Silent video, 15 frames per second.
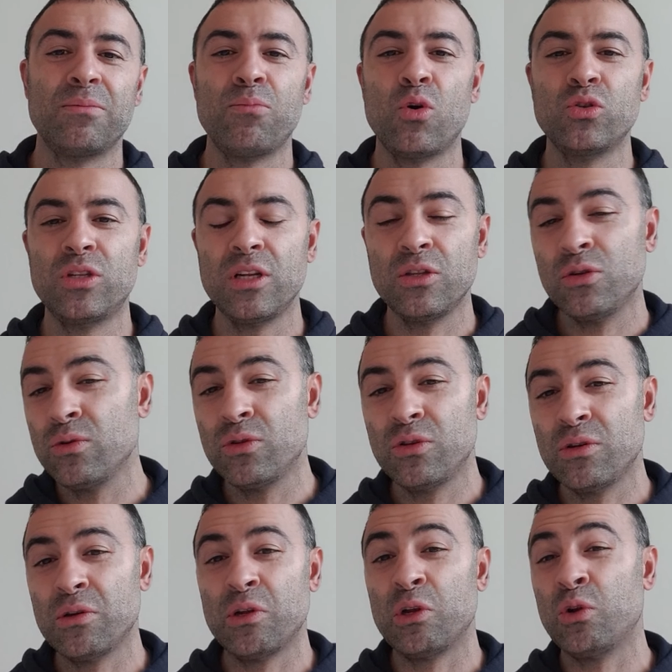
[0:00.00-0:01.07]
mostly due
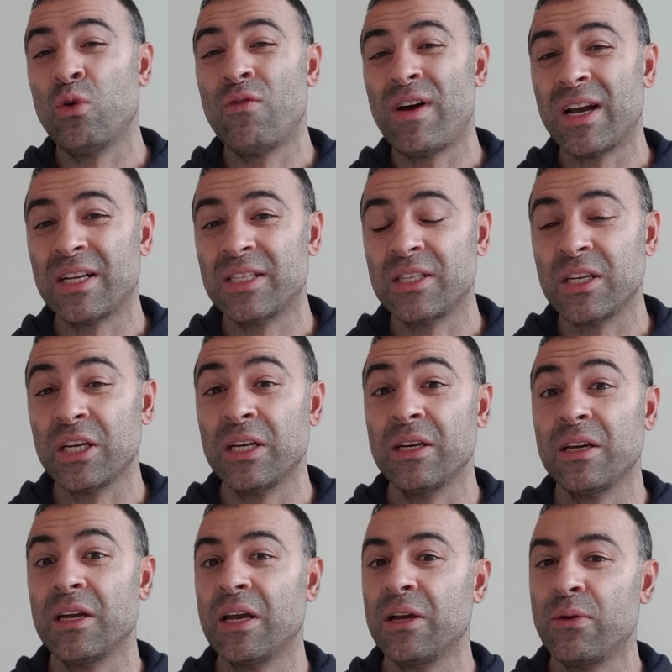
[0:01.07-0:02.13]
to Novak's
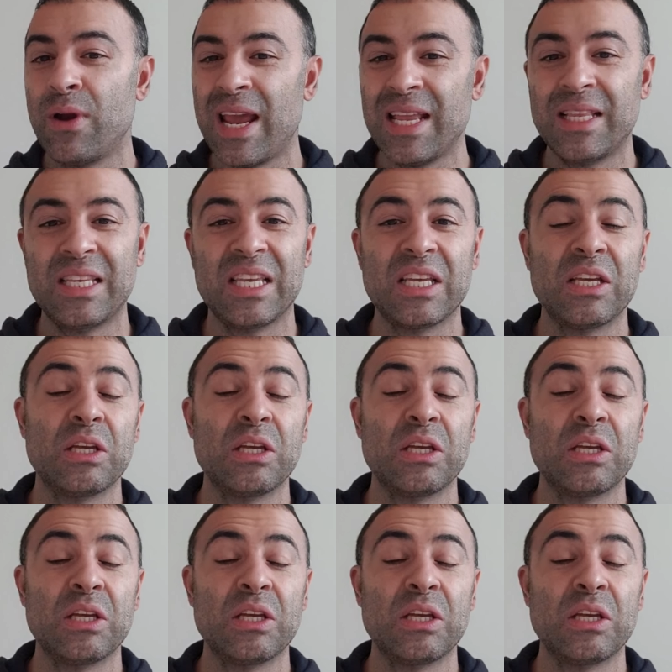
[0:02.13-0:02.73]
great